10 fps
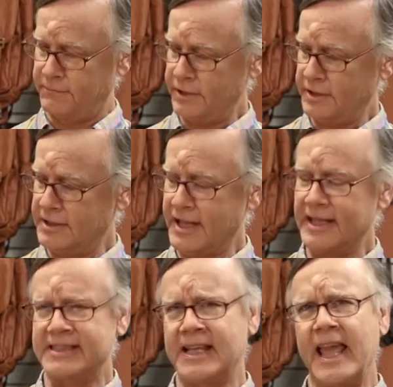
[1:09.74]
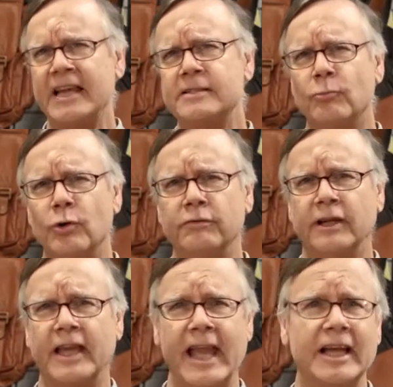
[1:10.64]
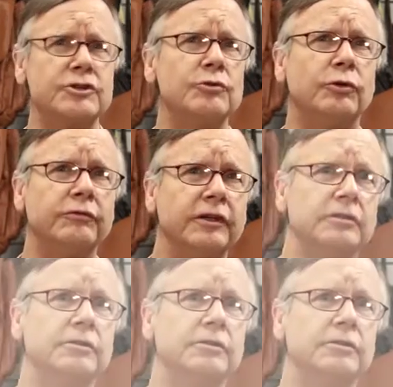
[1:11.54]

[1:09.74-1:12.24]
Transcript: It has more of a casual feel